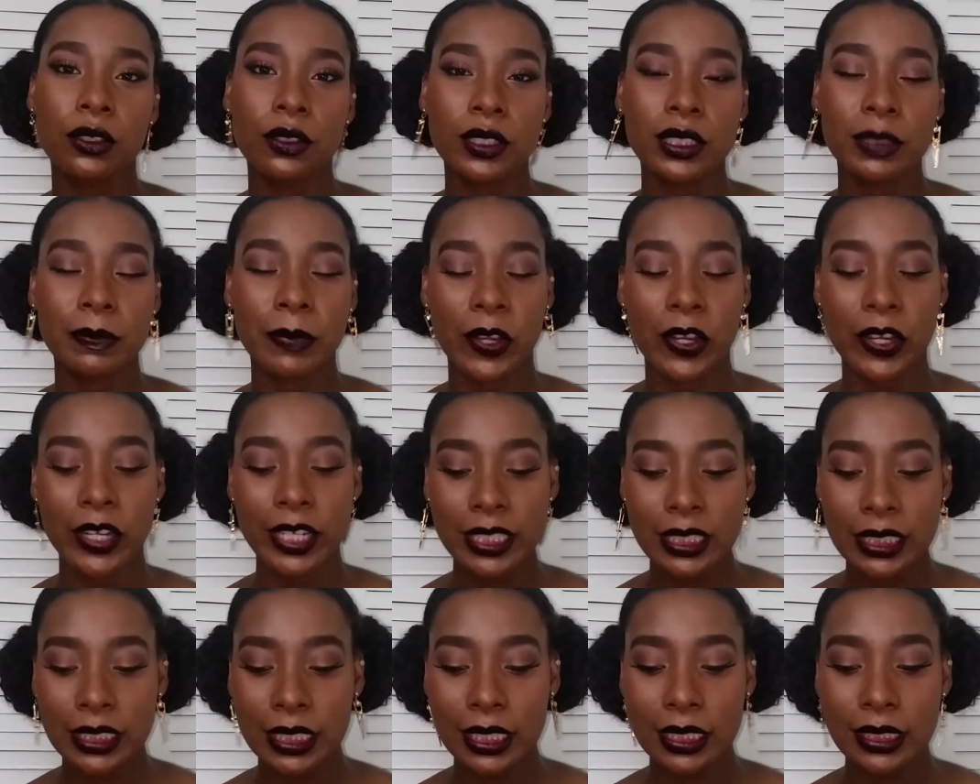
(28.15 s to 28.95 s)

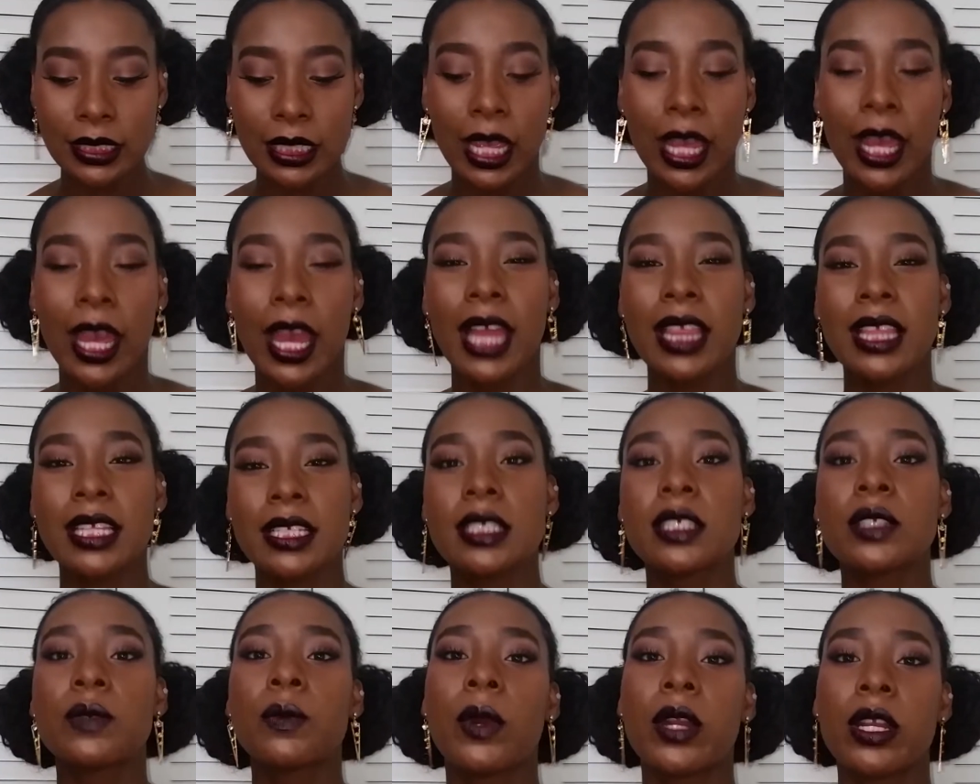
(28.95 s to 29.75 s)
experiences, and this
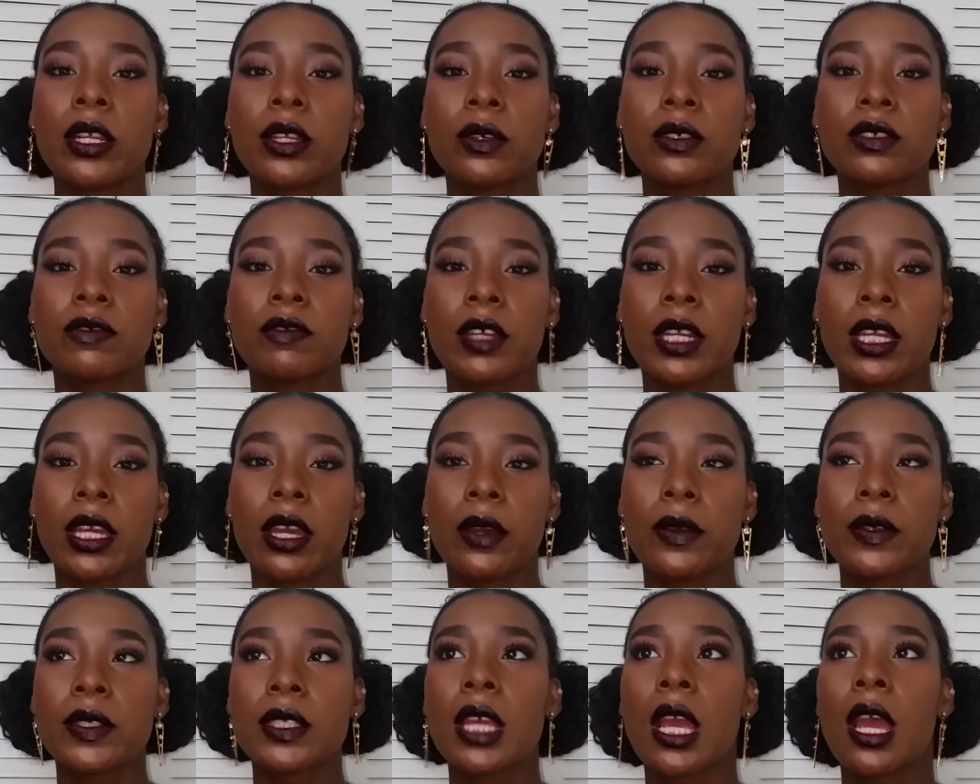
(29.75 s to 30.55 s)
is one of those
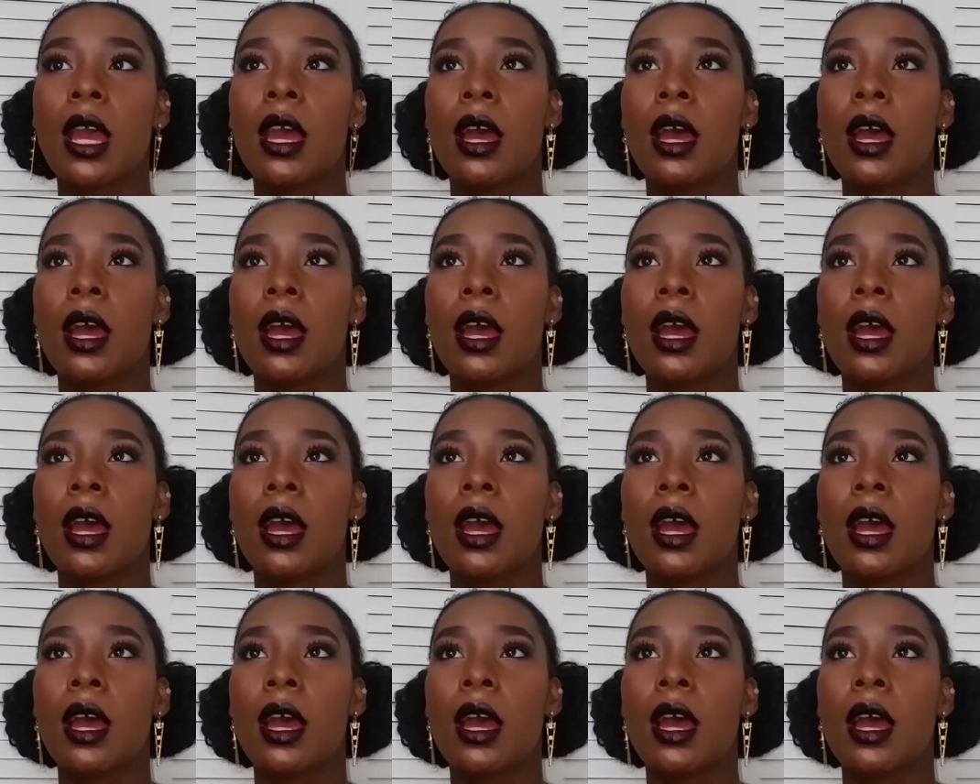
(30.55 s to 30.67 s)
videos.